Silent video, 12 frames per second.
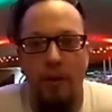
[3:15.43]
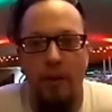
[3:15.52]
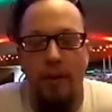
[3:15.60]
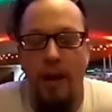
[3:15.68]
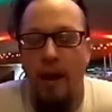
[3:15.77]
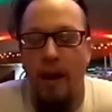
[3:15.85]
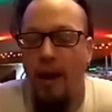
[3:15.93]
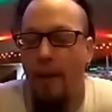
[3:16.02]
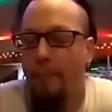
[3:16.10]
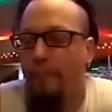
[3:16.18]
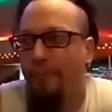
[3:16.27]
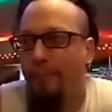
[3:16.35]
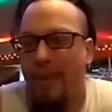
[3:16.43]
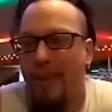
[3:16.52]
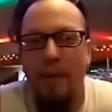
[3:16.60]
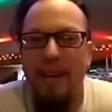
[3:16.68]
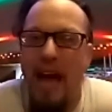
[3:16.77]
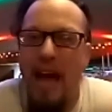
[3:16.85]
I
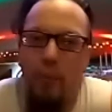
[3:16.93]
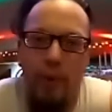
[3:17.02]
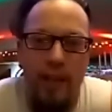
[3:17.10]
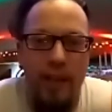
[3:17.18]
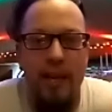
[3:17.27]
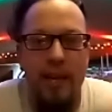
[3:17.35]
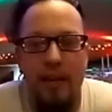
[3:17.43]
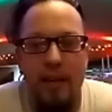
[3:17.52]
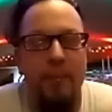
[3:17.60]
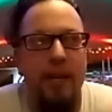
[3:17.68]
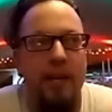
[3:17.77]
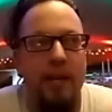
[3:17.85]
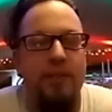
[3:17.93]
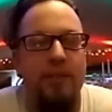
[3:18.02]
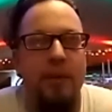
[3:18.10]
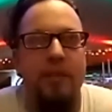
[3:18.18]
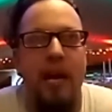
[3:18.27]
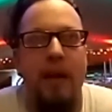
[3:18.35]
mean, not really. I mean,
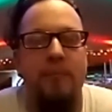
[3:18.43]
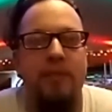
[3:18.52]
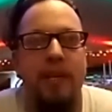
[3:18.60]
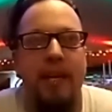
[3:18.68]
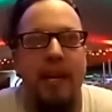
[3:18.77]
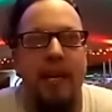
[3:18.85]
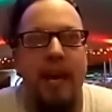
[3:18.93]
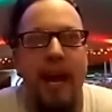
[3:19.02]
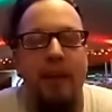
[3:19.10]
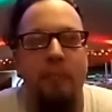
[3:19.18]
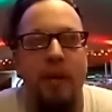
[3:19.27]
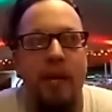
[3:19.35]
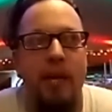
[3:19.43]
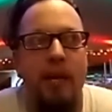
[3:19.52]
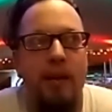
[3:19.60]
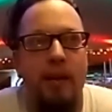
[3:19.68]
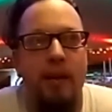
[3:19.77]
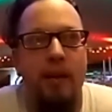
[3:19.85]
sometimes it can be,
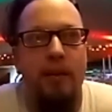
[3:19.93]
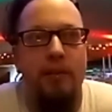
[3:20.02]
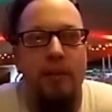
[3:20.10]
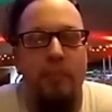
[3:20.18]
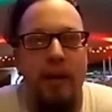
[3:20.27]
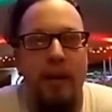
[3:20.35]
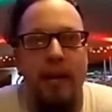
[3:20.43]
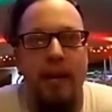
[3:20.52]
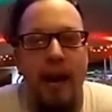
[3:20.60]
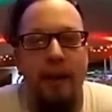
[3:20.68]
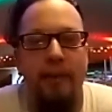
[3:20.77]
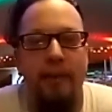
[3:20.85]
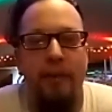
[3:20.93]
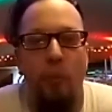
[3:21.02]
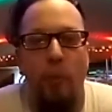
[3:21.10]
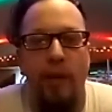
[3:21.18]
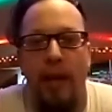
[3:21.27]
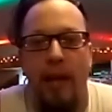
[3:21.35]
depending on the
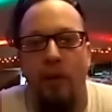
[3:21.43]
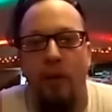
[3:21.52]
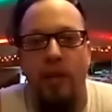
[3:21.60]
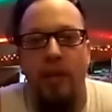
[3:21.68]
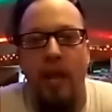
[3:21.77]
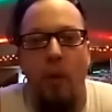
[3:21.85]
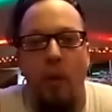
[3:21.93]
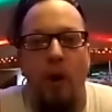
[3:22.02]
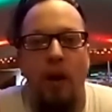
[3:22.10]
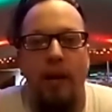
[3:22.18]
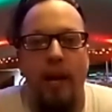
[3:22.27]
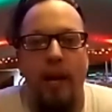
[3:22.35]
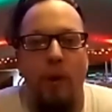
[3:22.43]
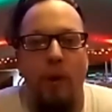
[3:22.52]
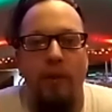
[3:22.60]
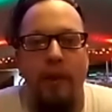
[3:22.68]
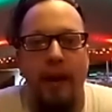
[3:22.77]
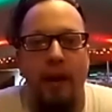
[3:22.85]
wheelhouse that they work in,
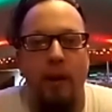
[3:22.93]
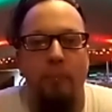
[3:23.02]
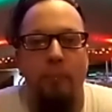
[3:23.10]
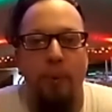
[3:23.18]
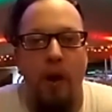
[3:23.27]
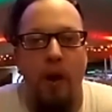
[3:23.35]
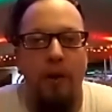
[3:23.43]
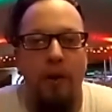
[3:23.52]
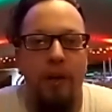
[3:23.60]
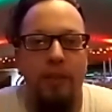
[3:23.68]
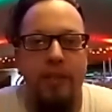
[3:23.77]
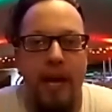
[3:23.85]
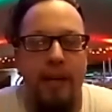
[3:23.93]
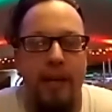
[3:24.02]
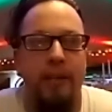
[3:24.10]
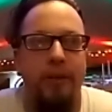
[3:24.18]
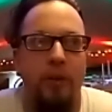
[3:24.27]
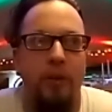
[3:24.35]
whether they're a brawler,
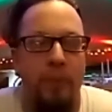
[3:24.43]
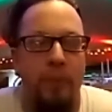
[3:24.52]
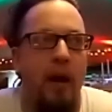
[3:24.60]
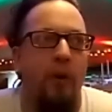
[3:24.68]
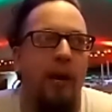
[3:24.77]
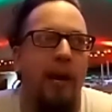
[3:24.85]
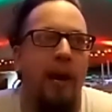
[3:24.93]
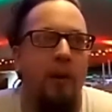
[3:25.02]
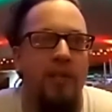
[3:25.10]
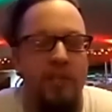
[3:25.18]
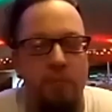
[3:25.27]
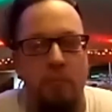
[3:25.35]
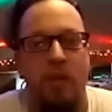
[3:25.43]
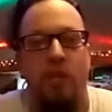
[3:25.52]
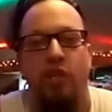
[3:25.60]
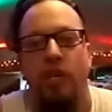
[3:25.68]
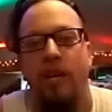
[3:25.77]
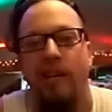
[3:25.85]
technical, powerhouse,
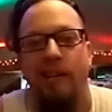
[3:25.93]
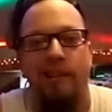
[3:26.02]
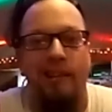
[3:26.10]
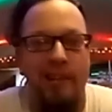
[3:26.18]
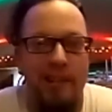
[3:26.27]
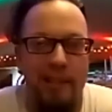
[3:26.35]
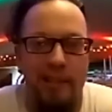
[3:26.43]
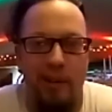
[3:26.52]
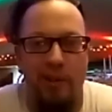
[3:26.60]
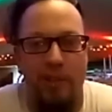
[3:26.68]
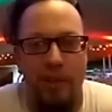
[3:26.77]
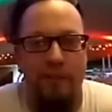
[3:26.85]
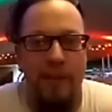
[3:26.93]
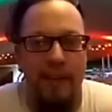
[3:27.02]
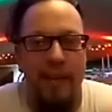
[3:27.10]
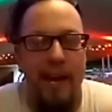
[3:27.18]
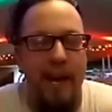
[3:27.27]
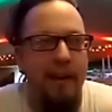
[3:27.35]
submission, stuff like
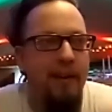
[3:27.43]
that.